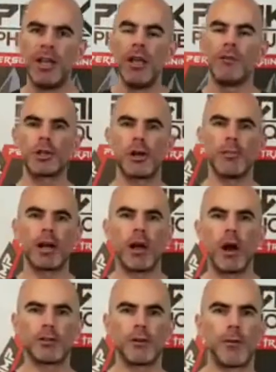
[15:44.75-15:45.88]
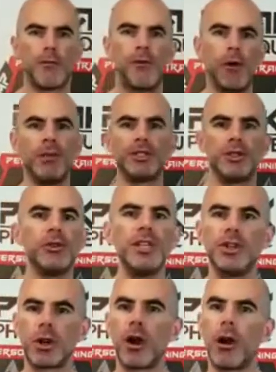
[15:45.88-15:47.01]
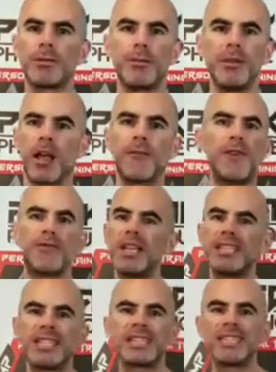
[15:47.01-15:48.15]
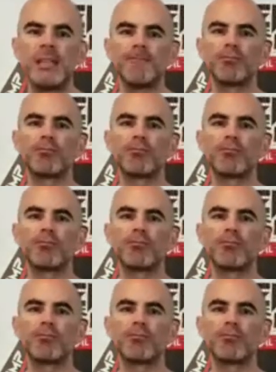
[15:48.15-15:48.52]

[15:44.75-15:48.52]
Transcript: If you're talking about carbs for performance, you need your carbs to be like fifty to sixty